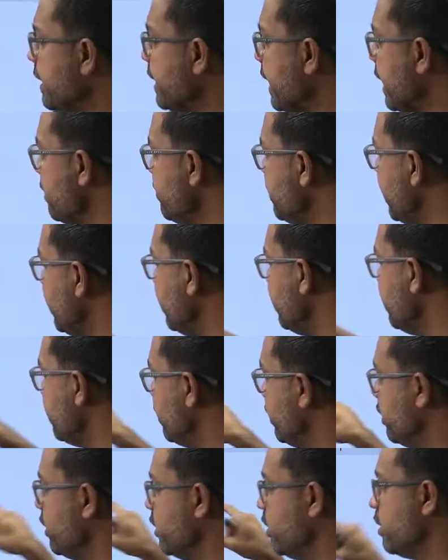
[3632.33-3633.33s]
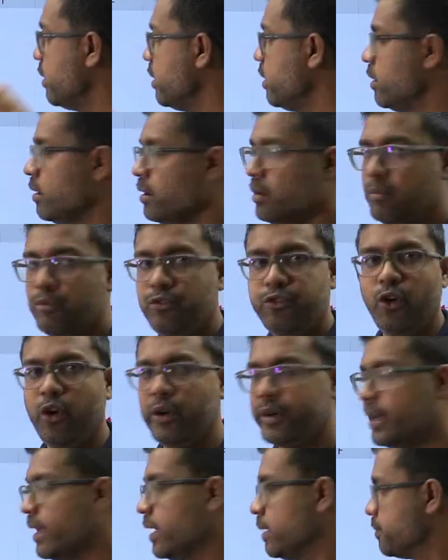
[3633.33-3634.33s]
can be four
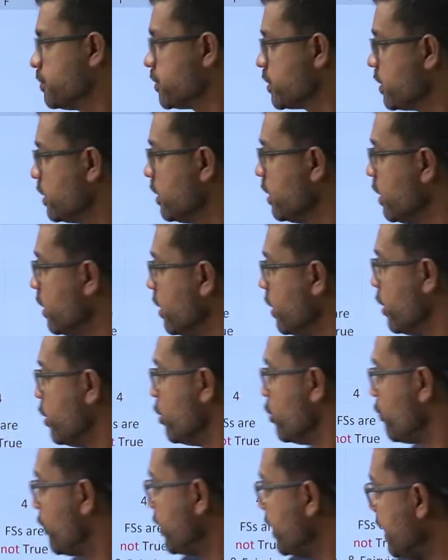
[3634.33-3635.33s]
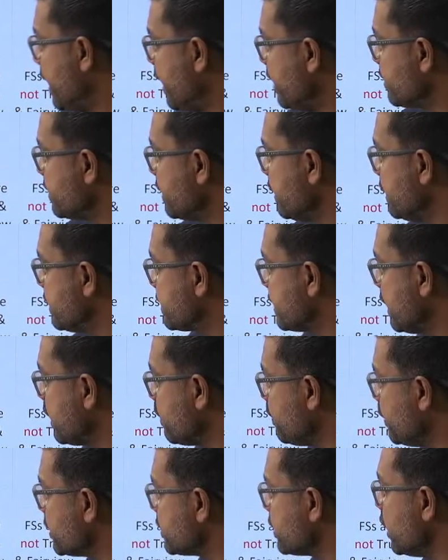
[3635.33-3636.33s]
types. Financial
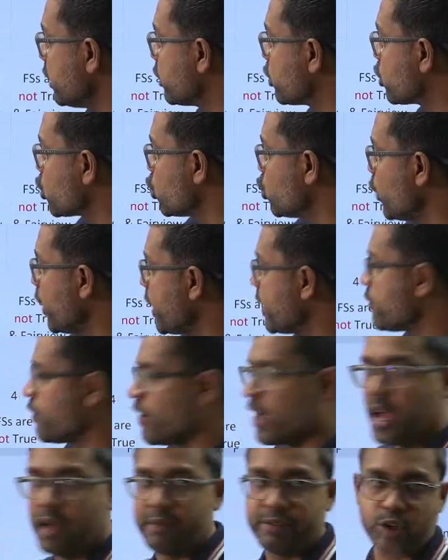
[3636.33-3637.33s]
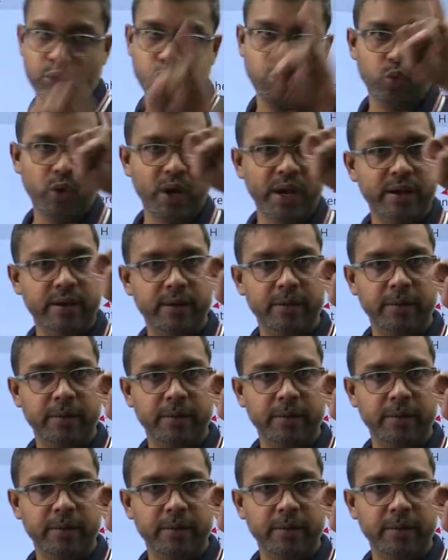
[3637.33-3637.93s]
statements are true and fair view. One.